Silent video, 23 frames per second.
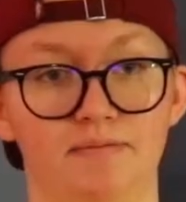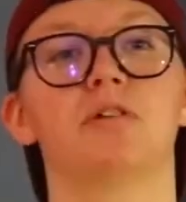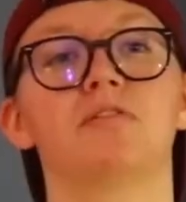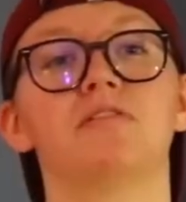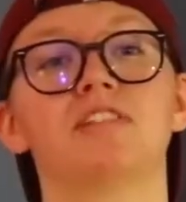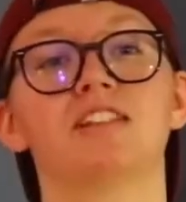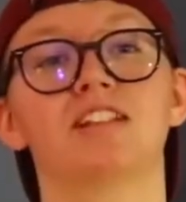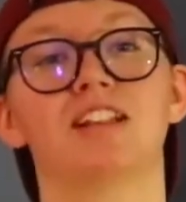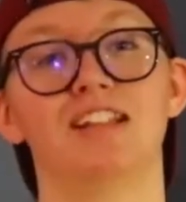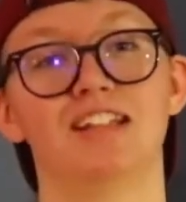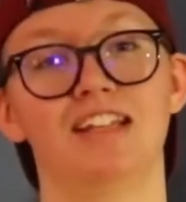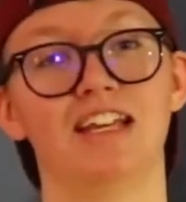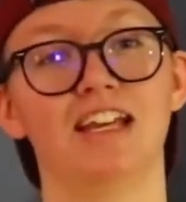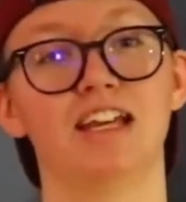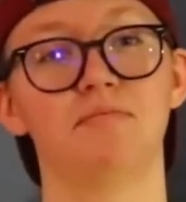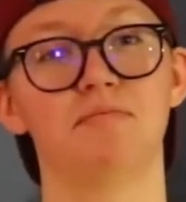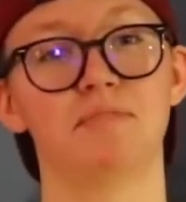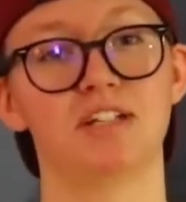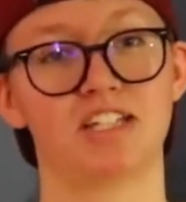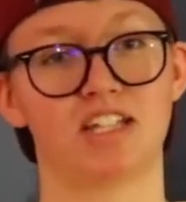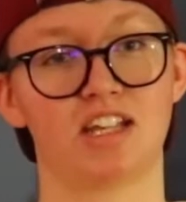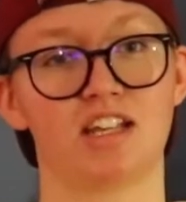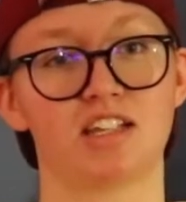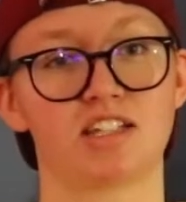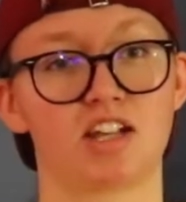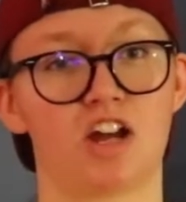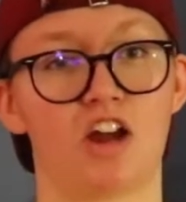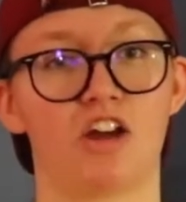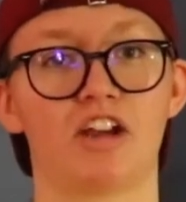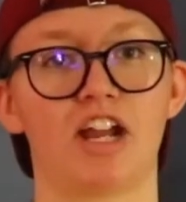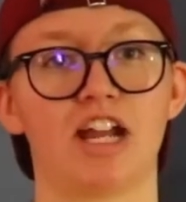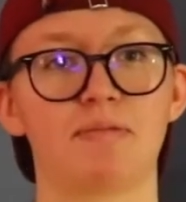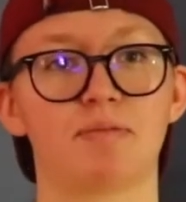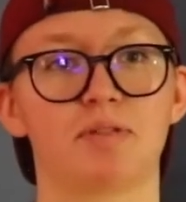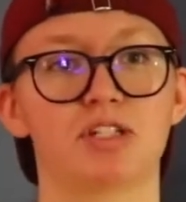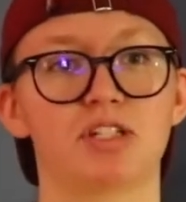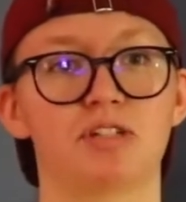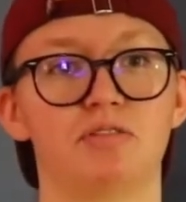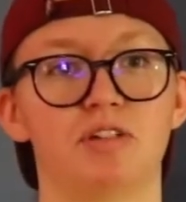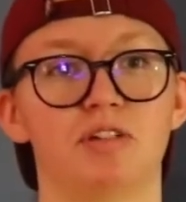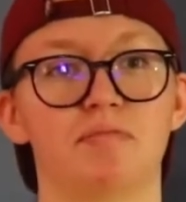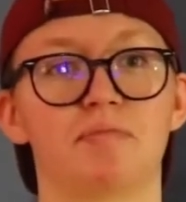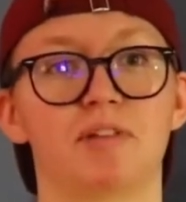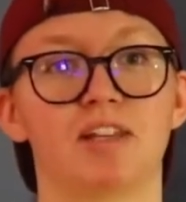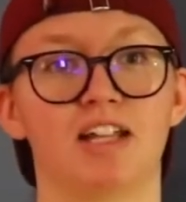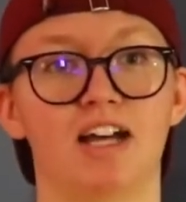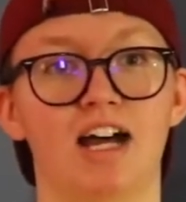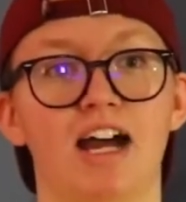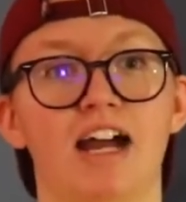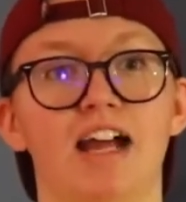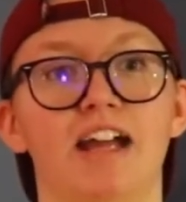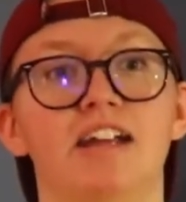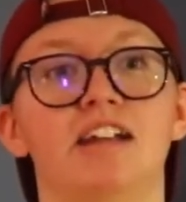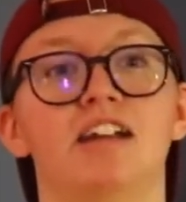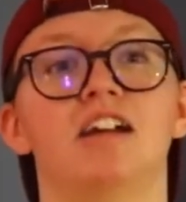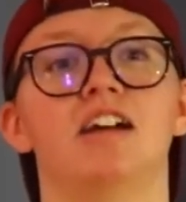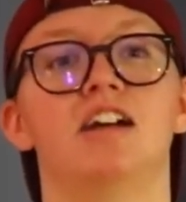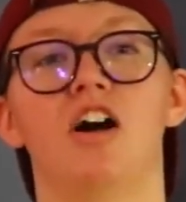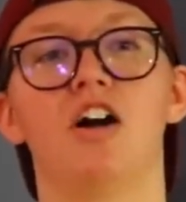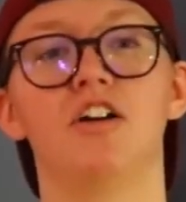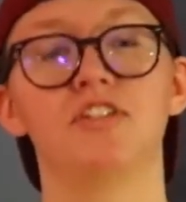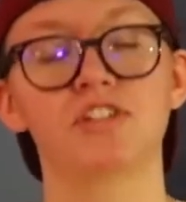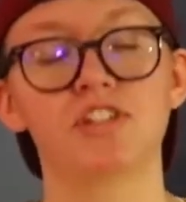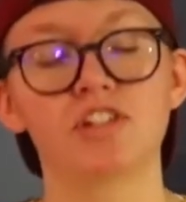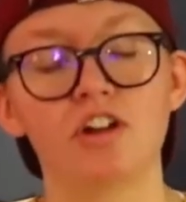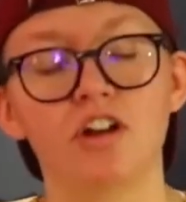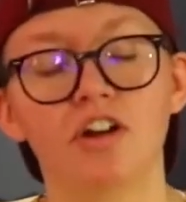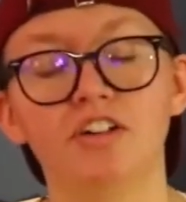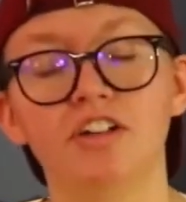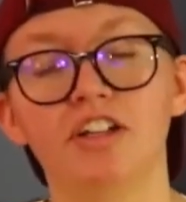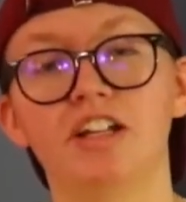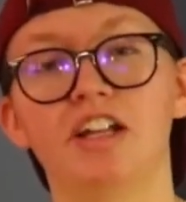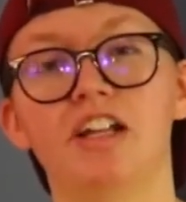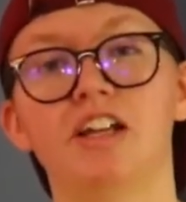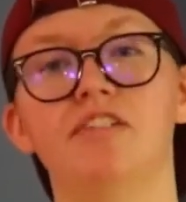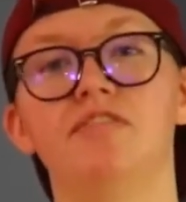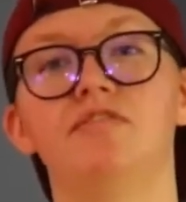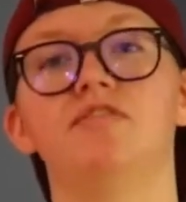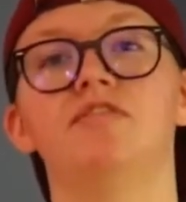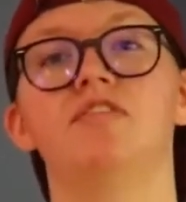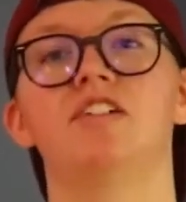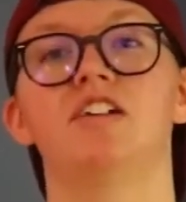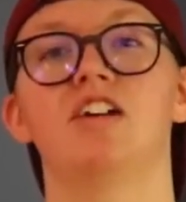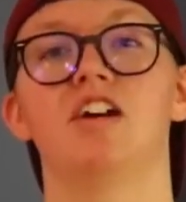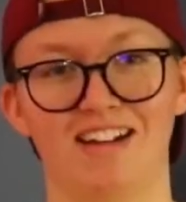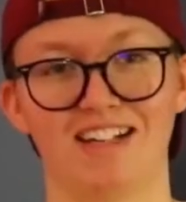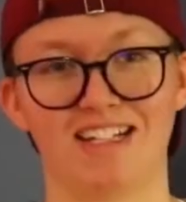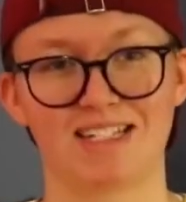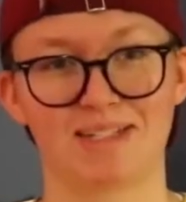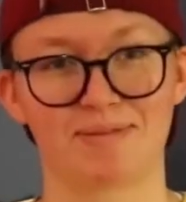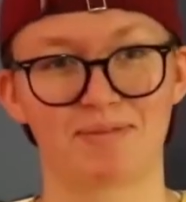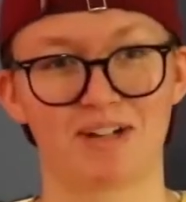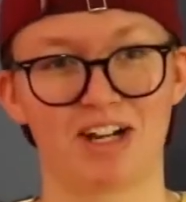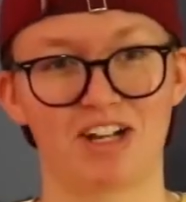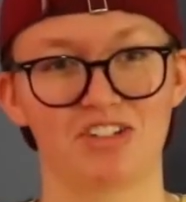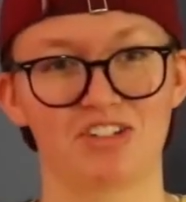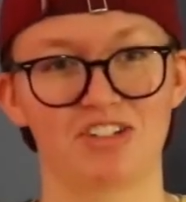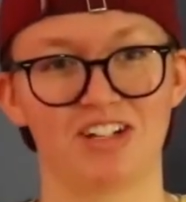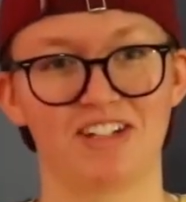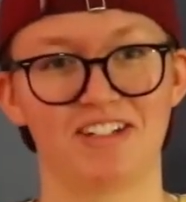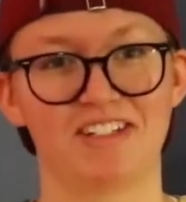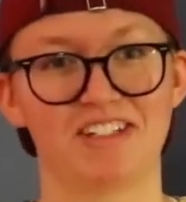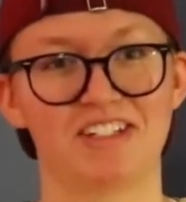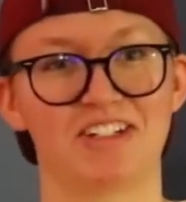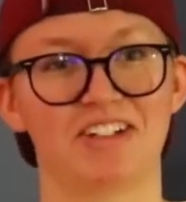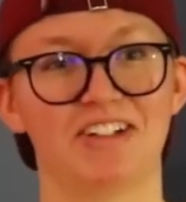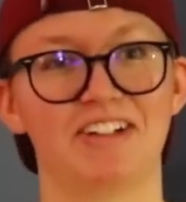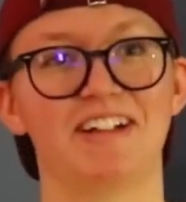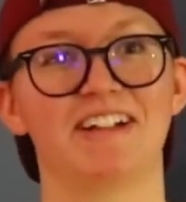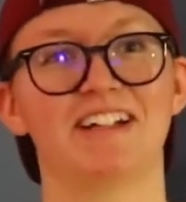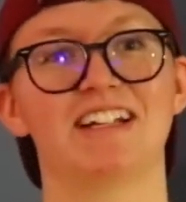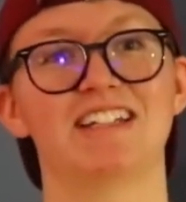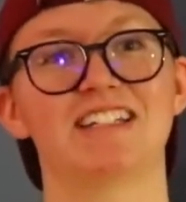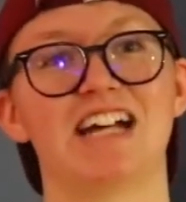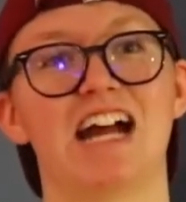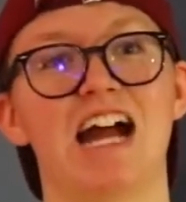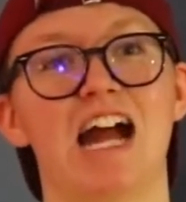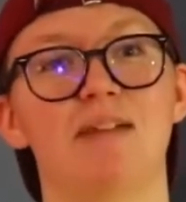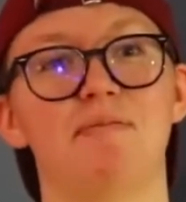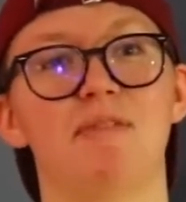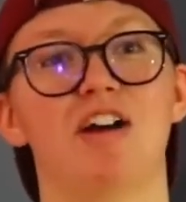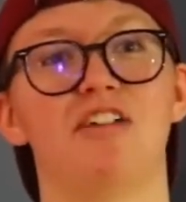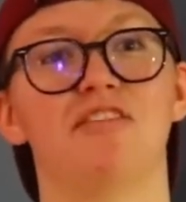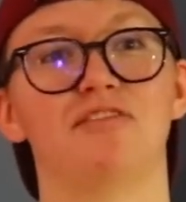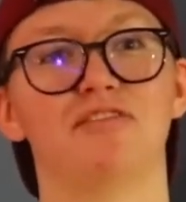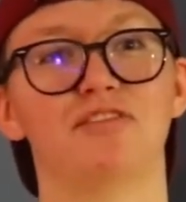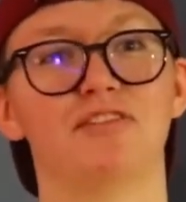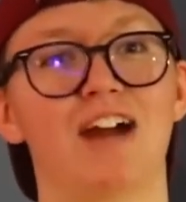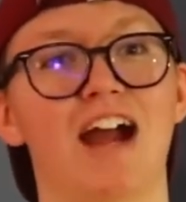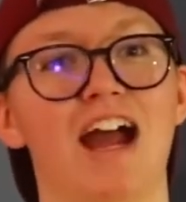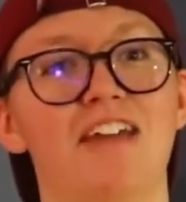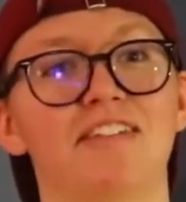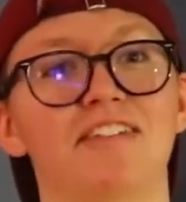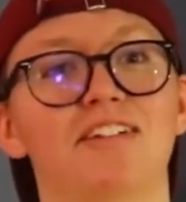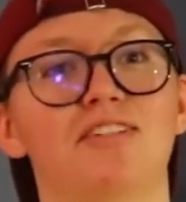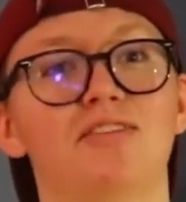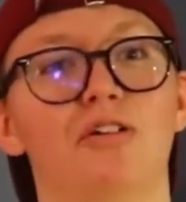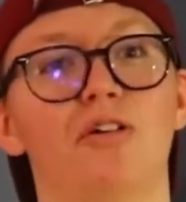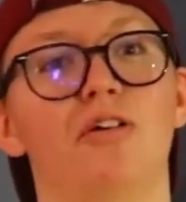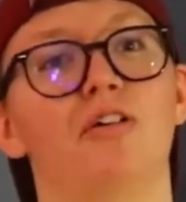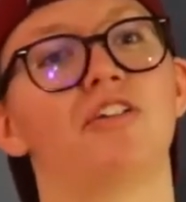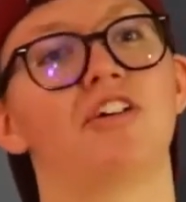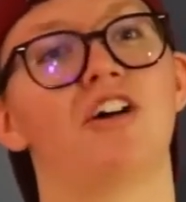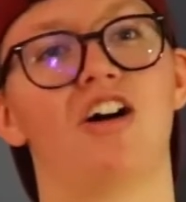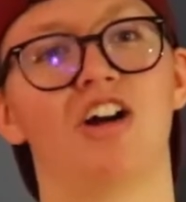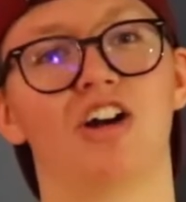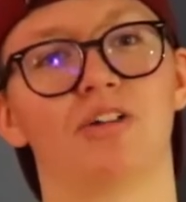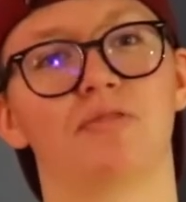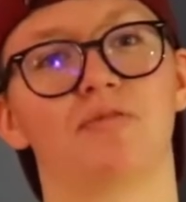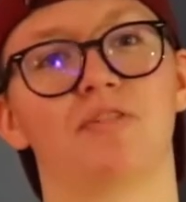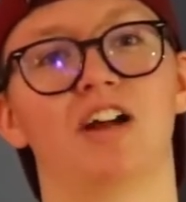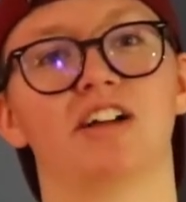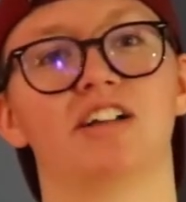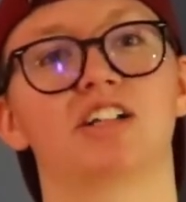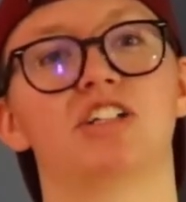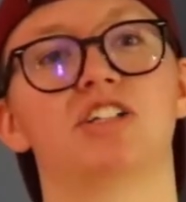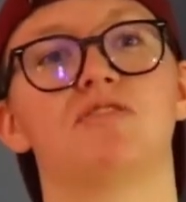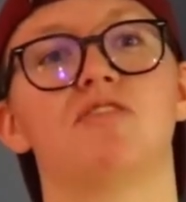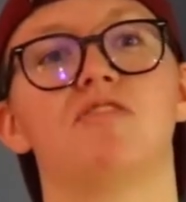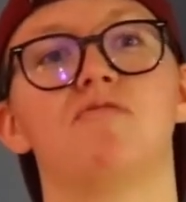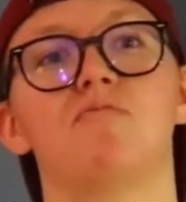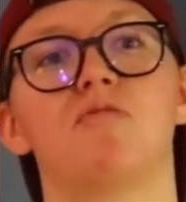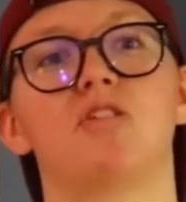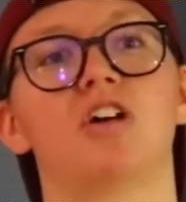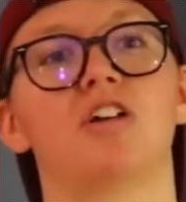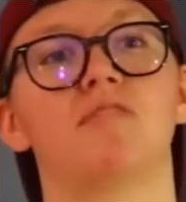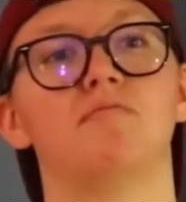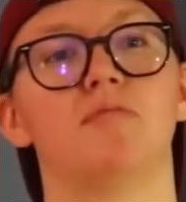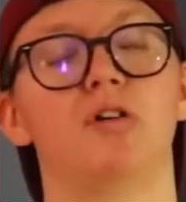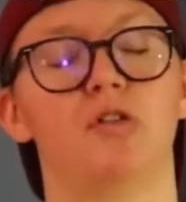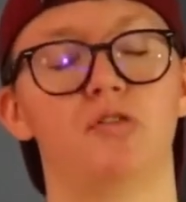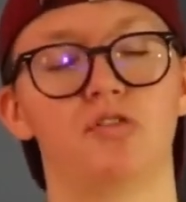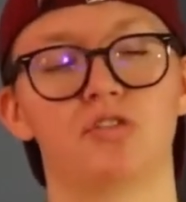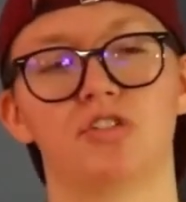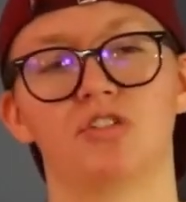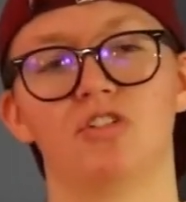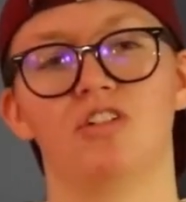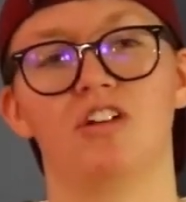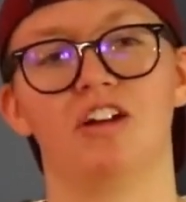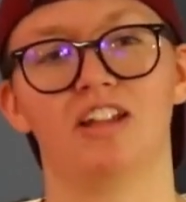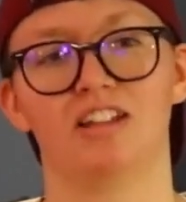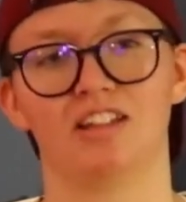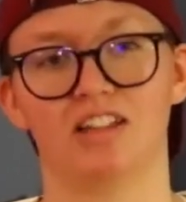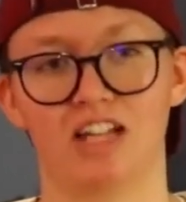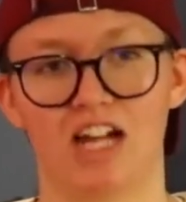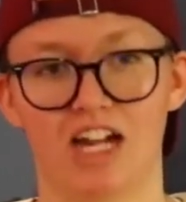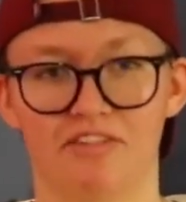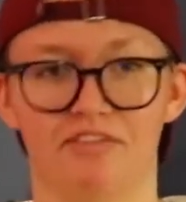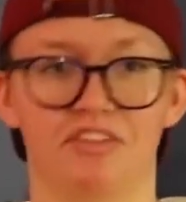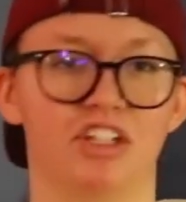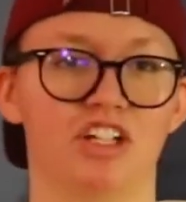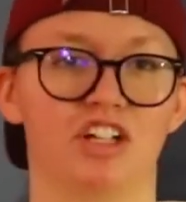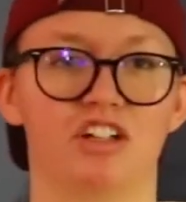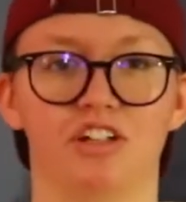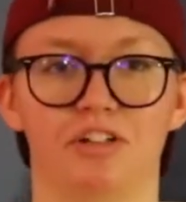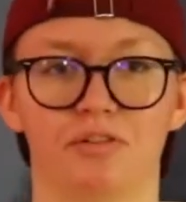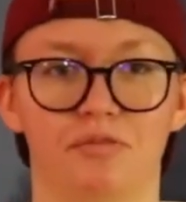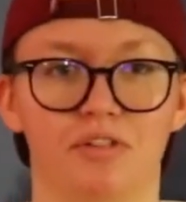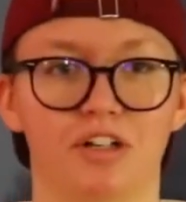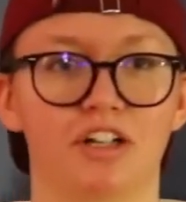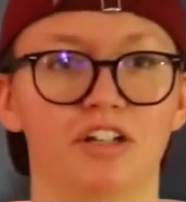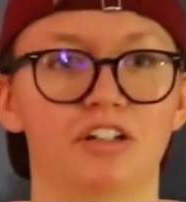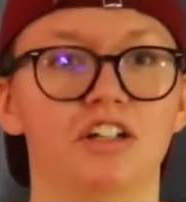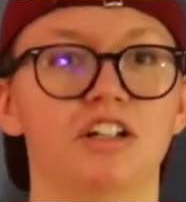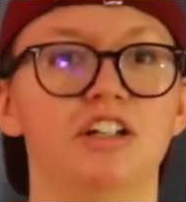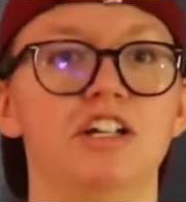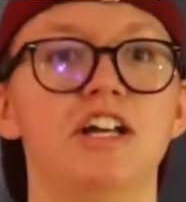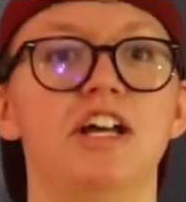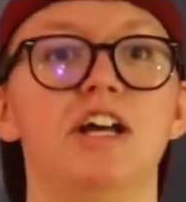Both Klee and Matisse are able to apply alternative expressions during a time of rather cold artwork to a more emotional and lively artwork.